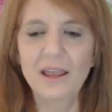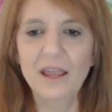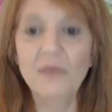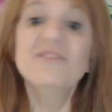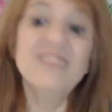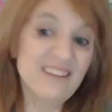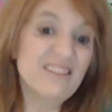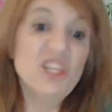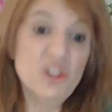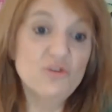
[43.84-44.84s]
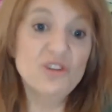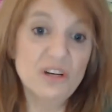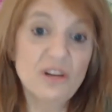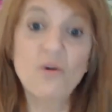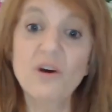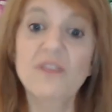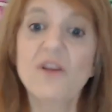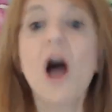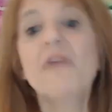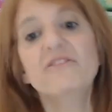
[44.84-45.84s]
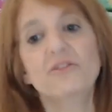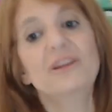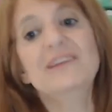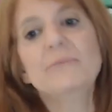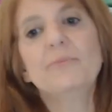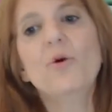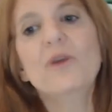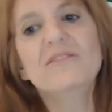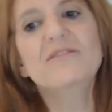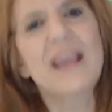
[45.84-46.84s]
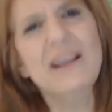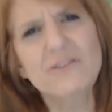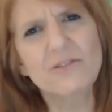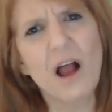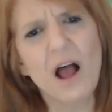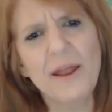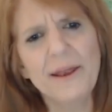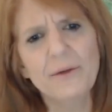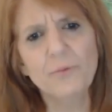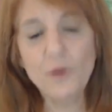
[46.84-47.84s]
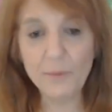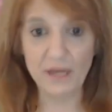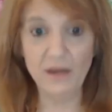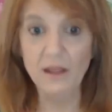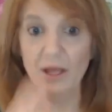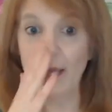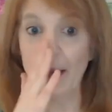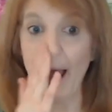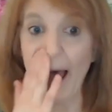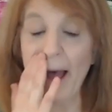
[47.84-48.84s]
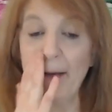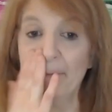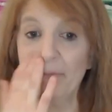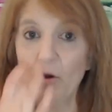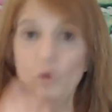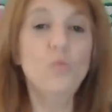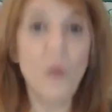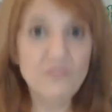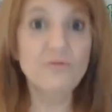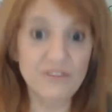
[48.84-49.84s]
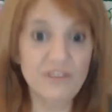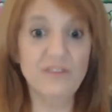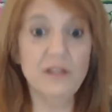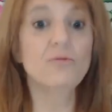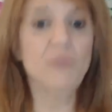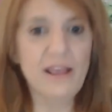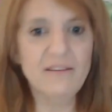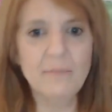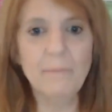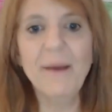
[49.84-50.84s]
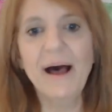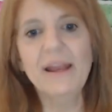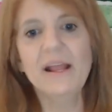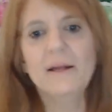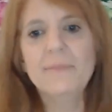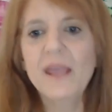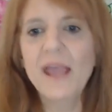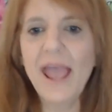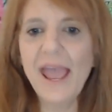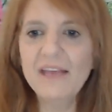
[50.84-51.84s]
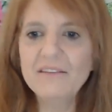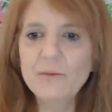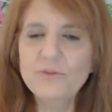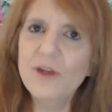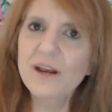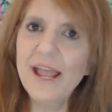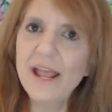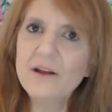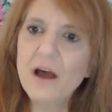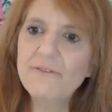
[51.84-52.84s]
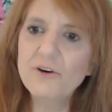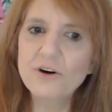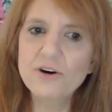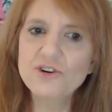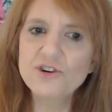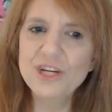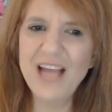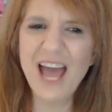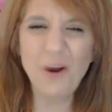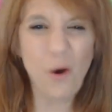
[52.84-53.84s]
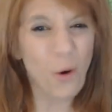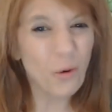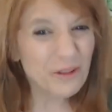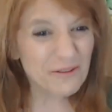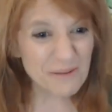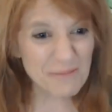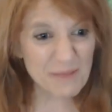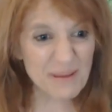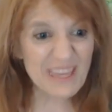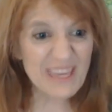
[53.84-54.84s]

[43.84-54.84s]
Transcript: it was an execution. According to the officer, he deployed his taser on the woman um, who was resisting arrest, but as he was trying to handcuff her, she got a hold of it, maybe,